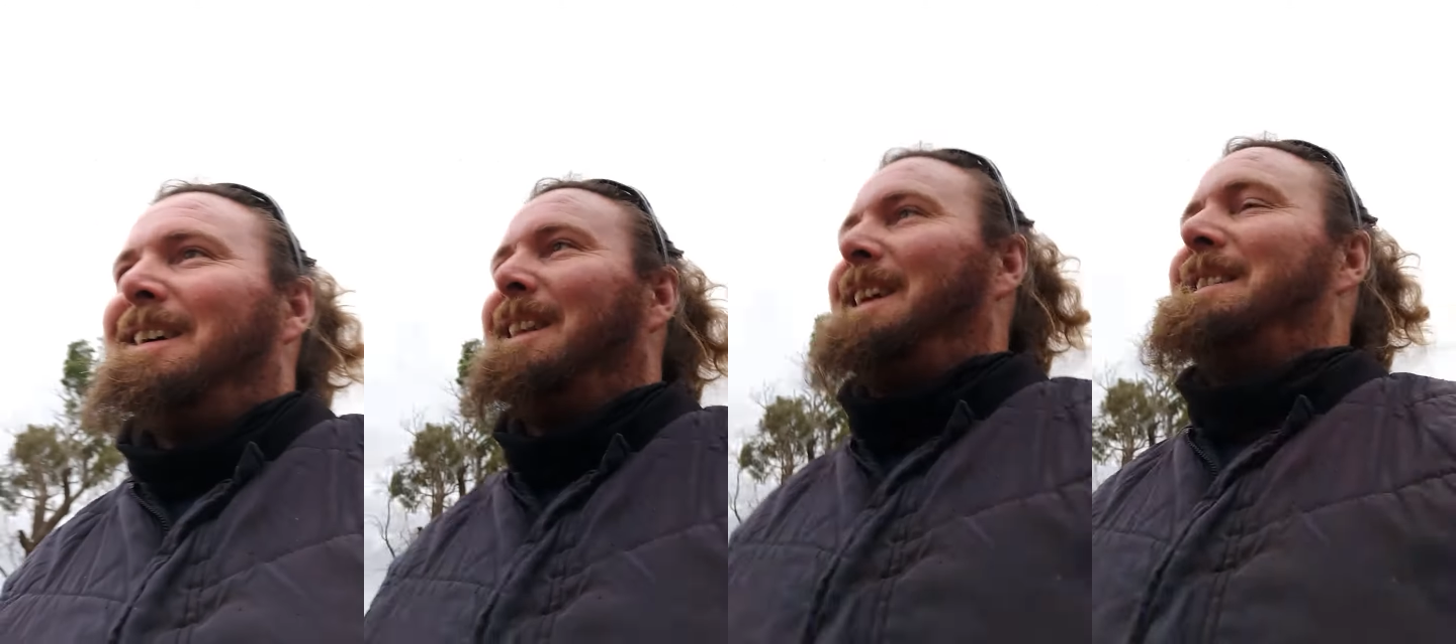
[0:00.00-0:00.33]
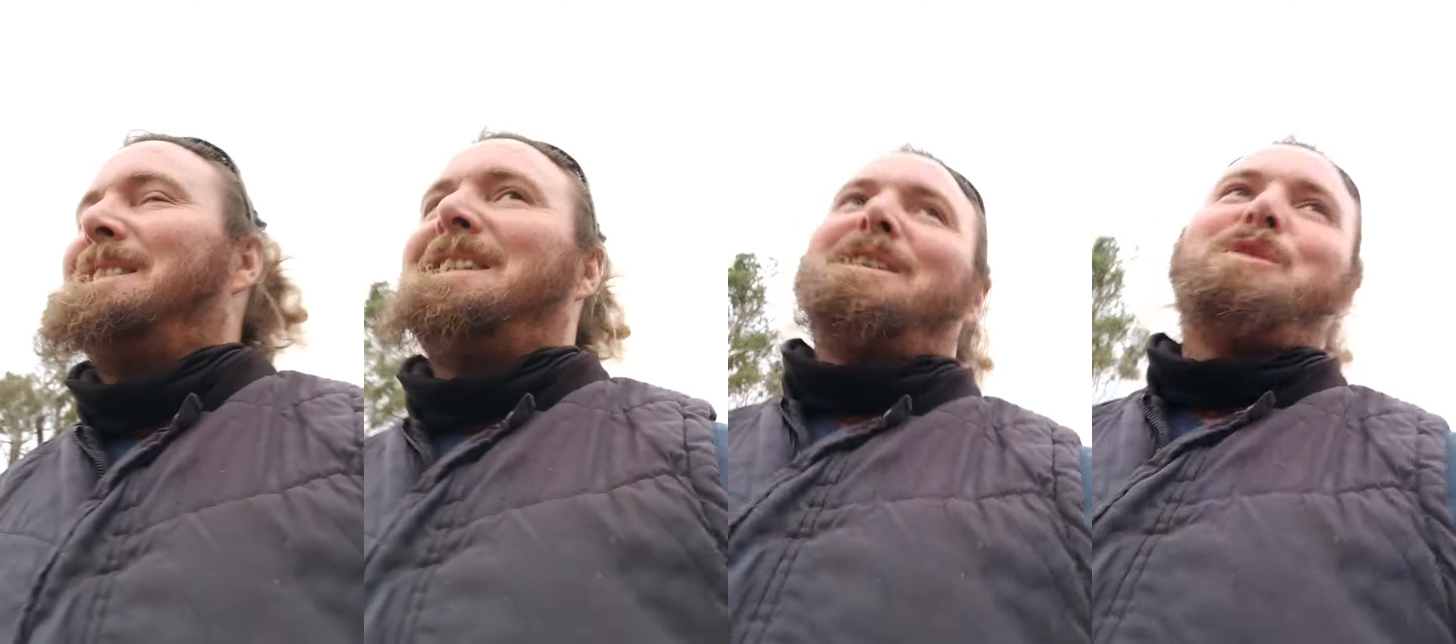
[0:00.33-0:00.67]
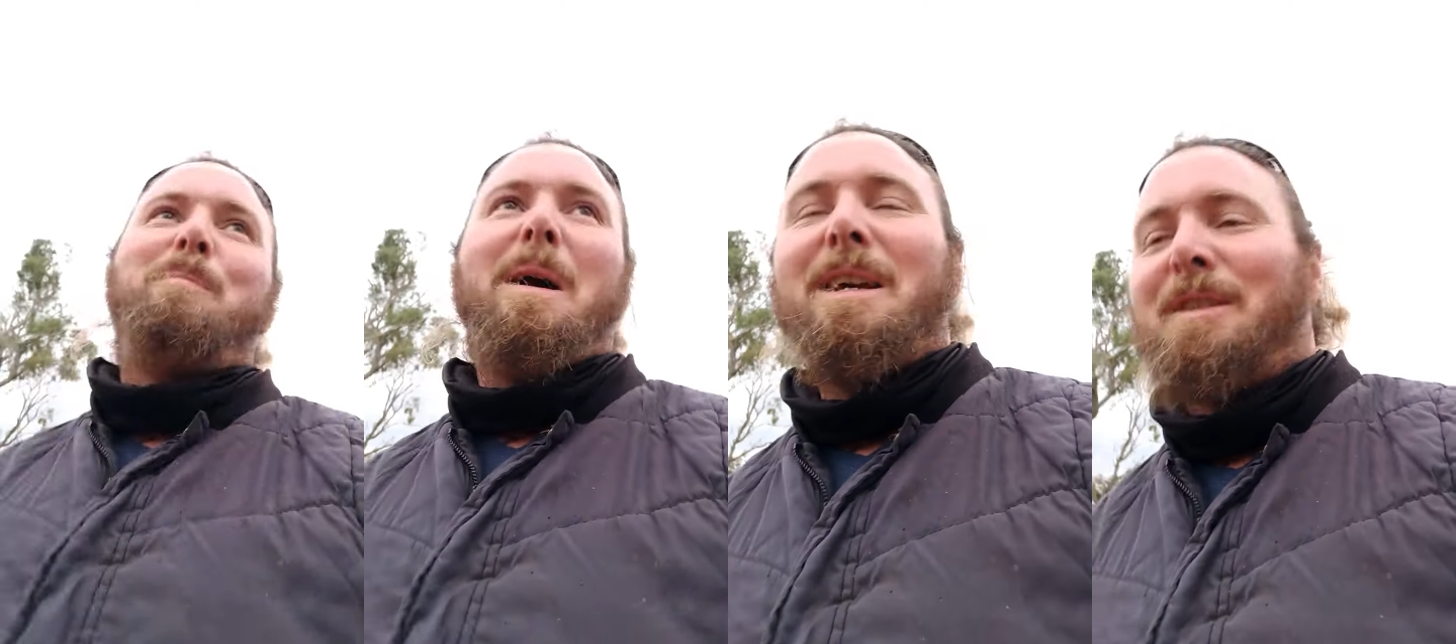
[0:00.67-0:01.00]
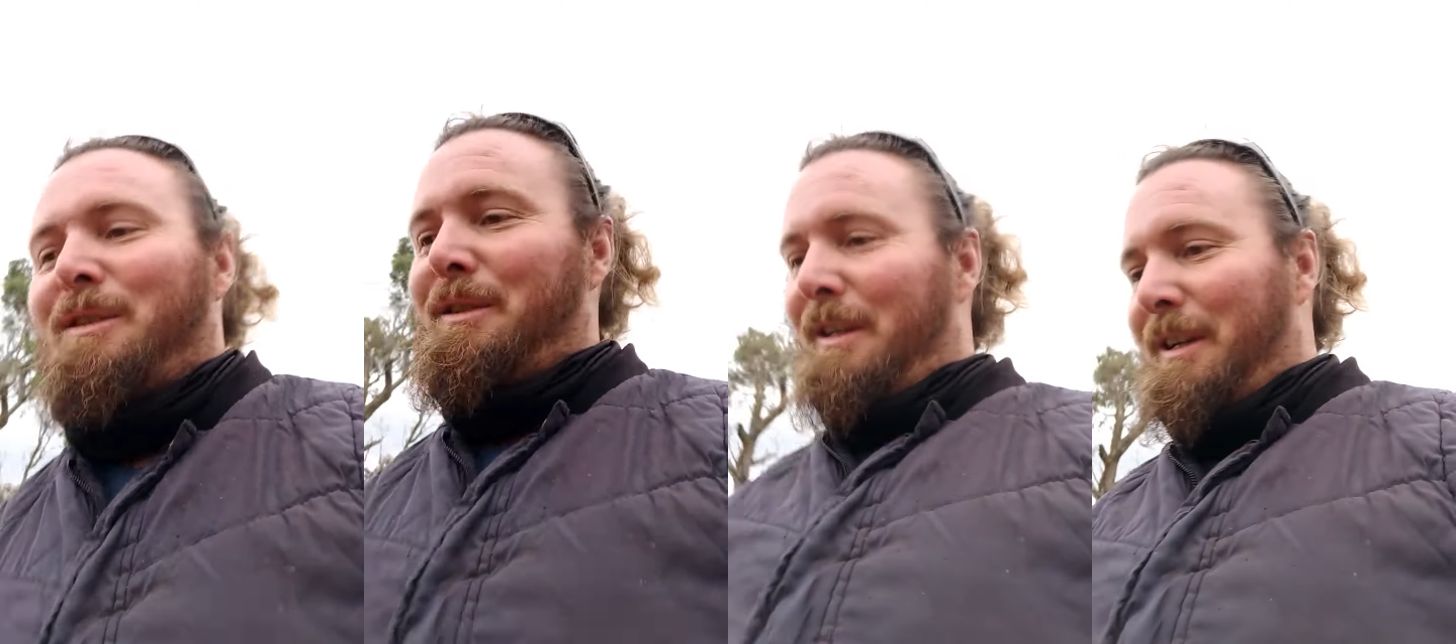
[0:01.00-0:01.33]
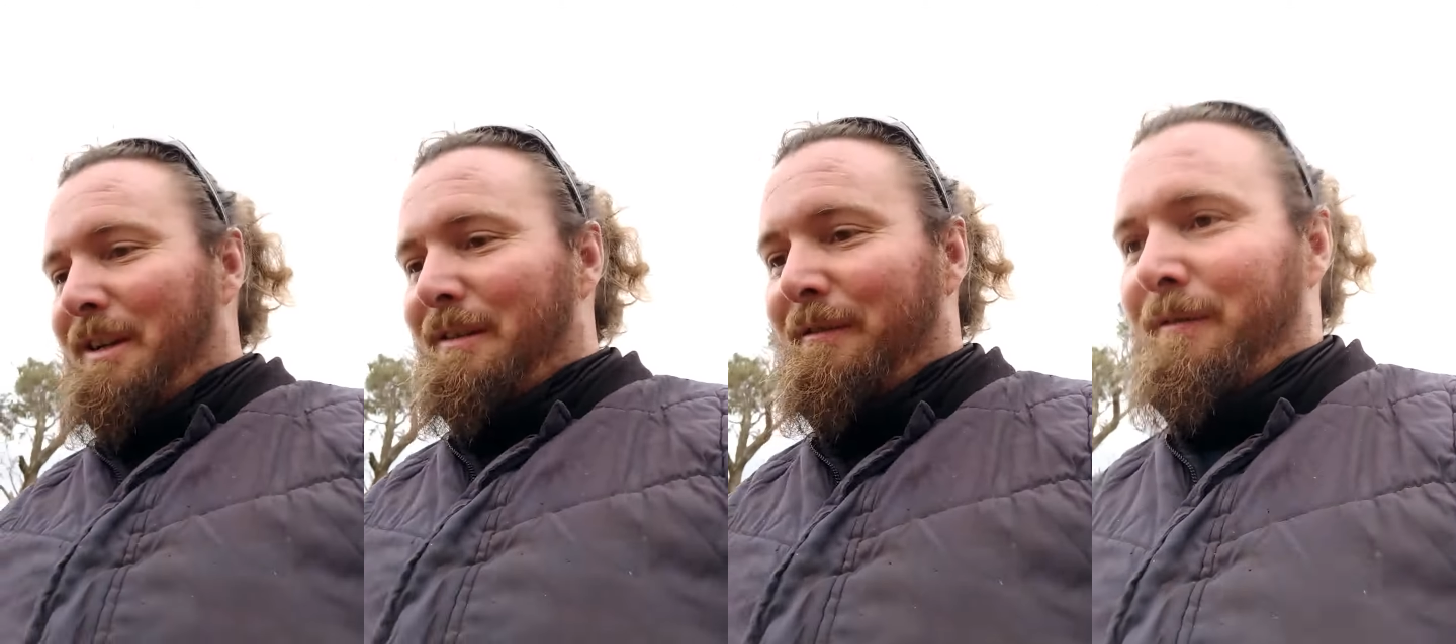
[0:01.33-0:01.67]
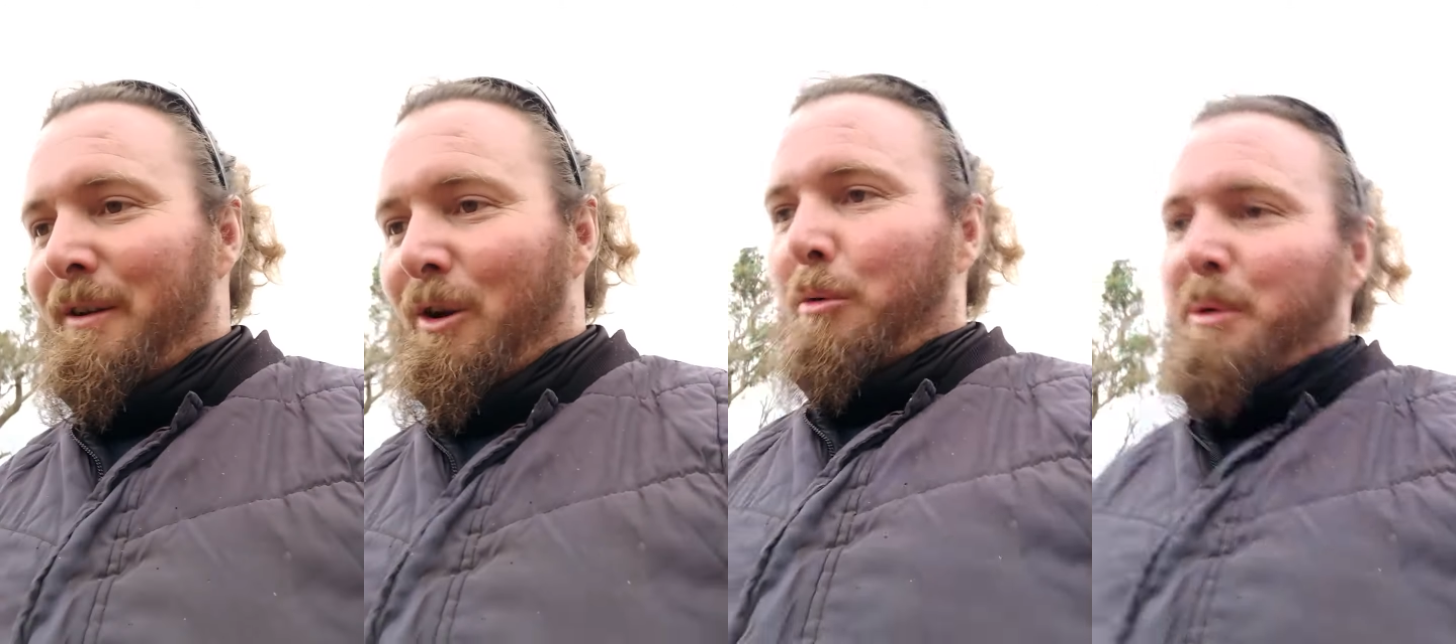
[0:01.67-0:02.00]
let's touch base on the
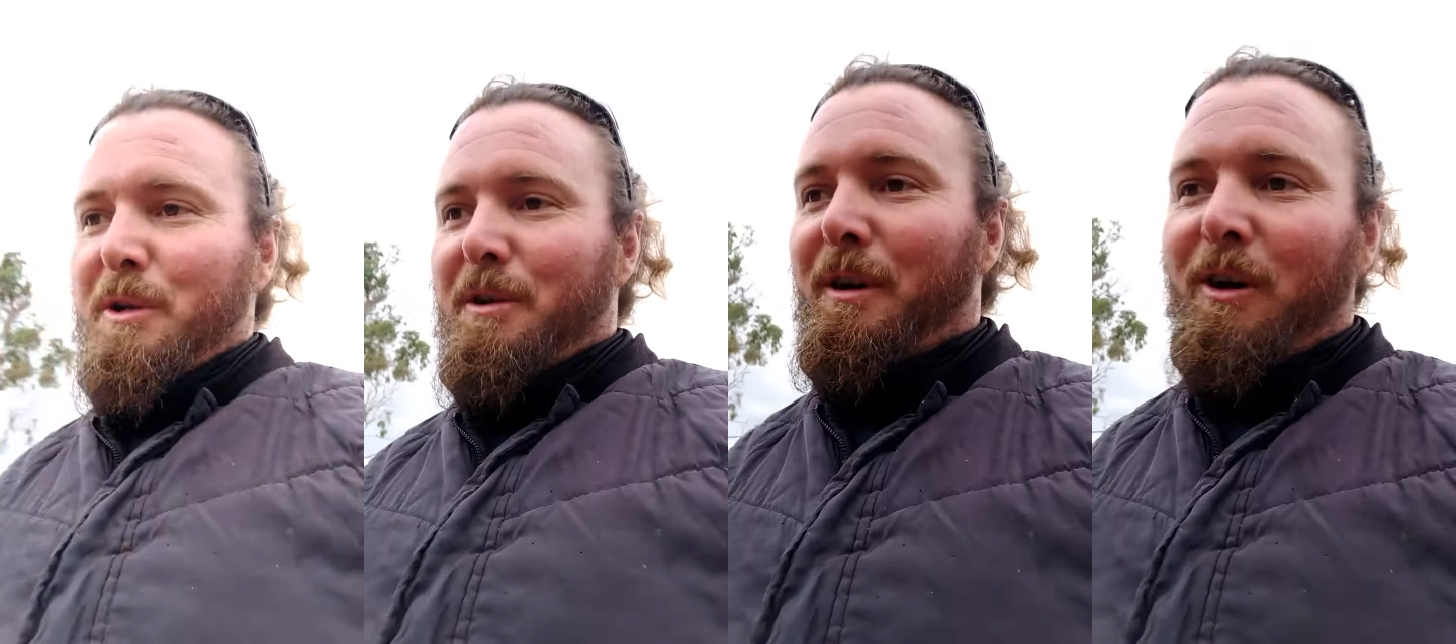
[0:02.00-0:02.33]
phenomenon